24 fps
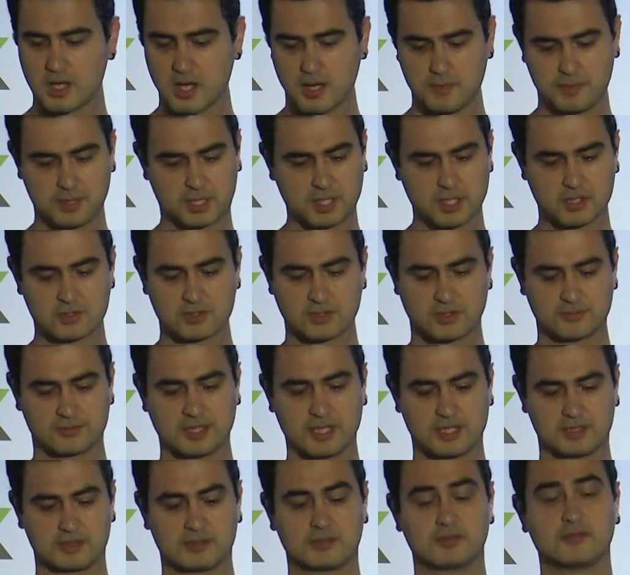Because of
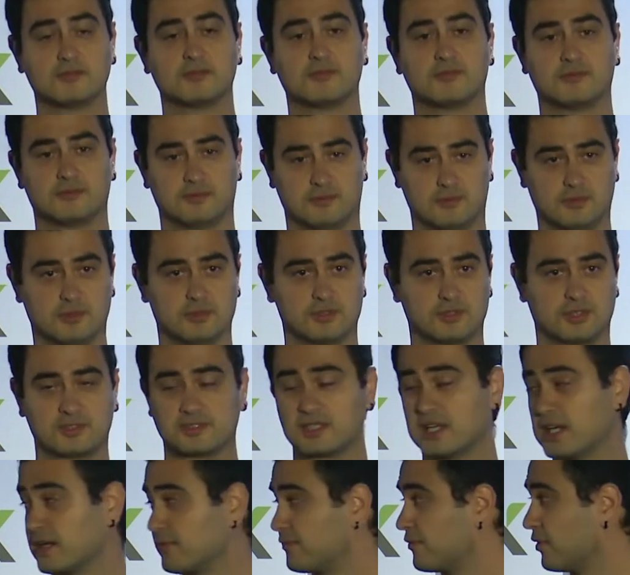that, using
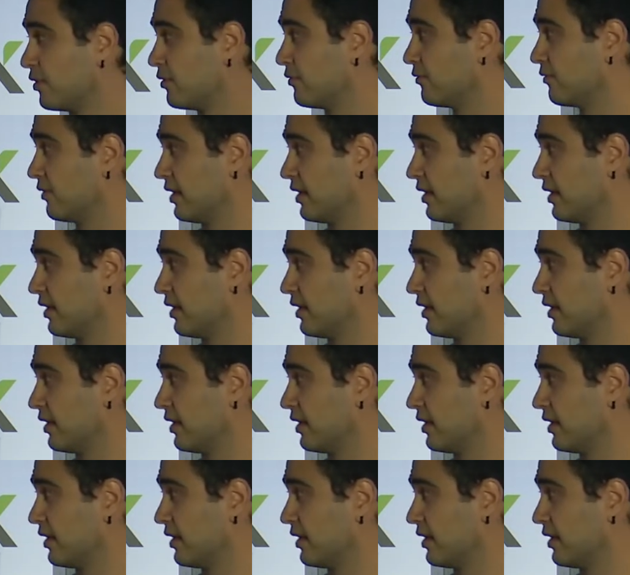Terraform,